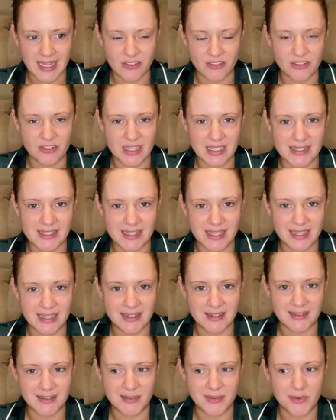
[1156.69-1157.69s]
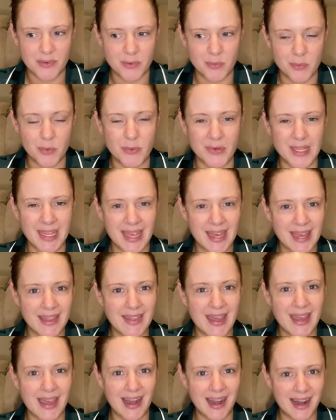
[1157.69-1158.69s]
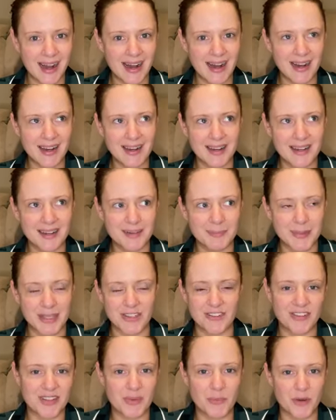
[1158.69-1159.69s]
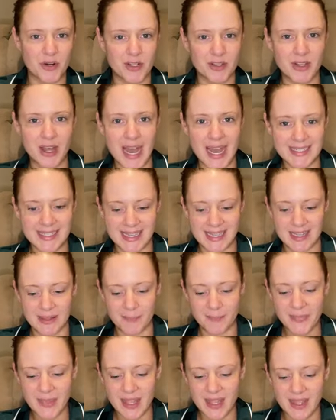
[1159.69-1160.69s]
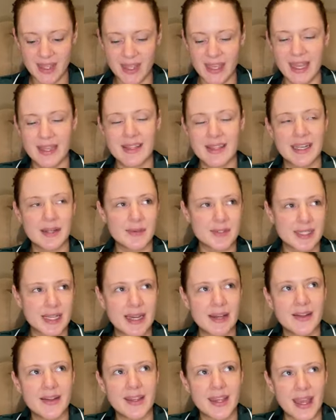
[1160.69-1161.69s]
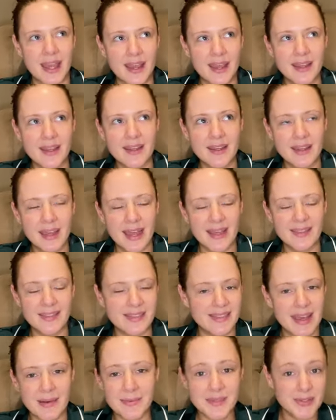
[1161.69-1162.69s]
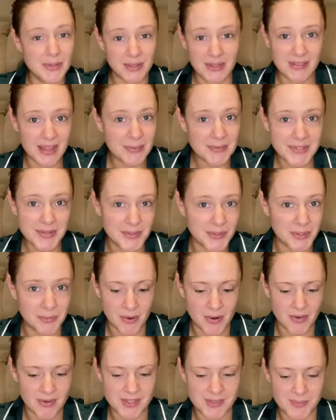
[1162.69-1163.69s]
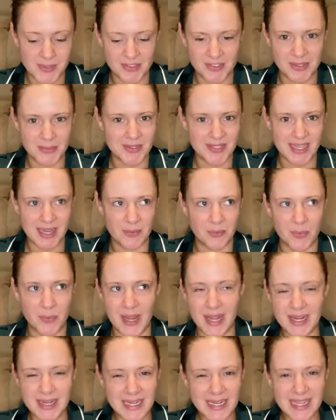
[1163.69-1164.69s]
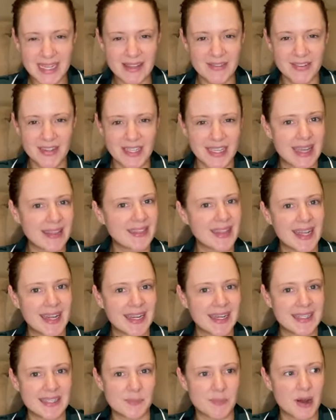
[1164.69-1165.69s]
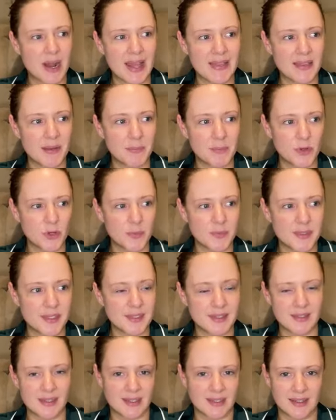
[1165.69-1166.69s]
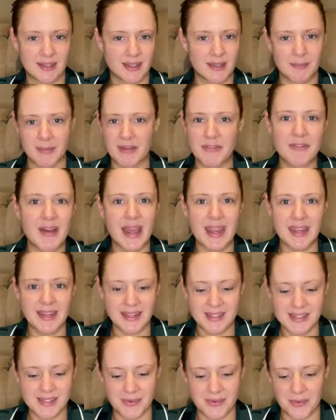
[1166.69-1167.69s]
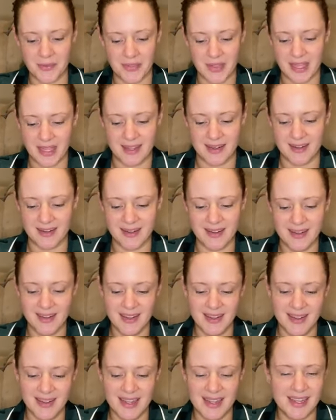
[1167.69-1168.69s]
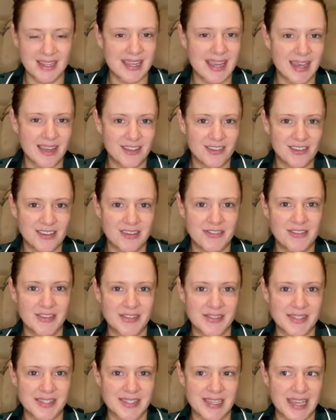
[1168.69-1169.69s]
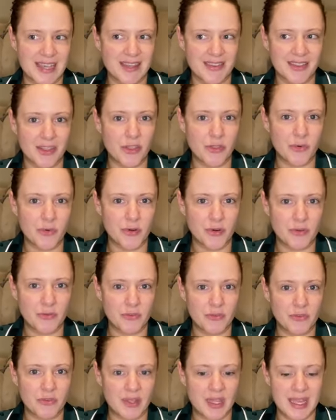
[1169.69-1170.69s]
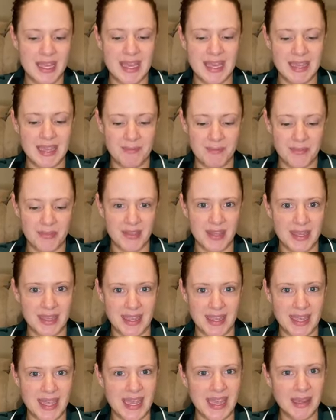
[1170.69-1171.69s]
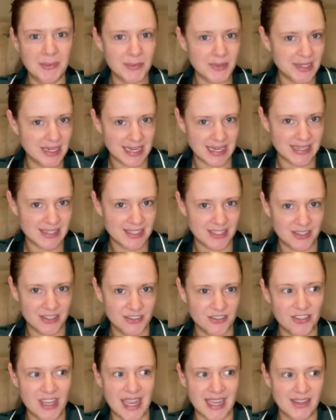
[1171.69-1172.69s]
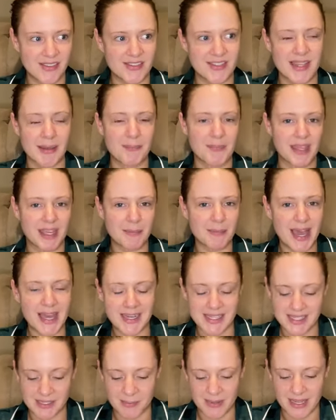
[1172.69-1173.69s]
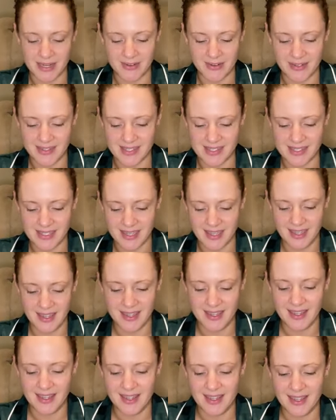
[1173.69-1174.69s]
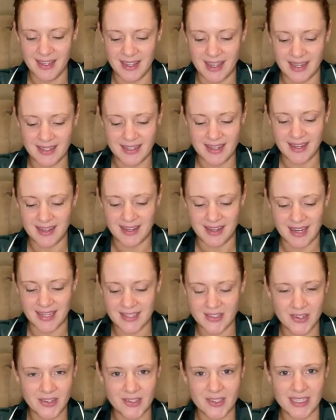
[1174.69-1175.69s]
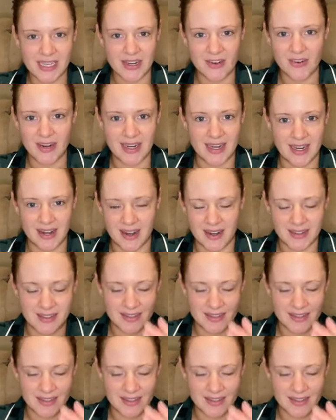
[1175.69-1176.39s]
And she said, well, yeah, they are, because she didn't want to lie to him. And then he was like, okay. And that was all it was. But she was like, where did he even get that in his mind that boobs can be fake, sort of thing? And yeah, she feels sick at the thought of him thinking he would need to change something about his appearance. And yeah, I totally agree.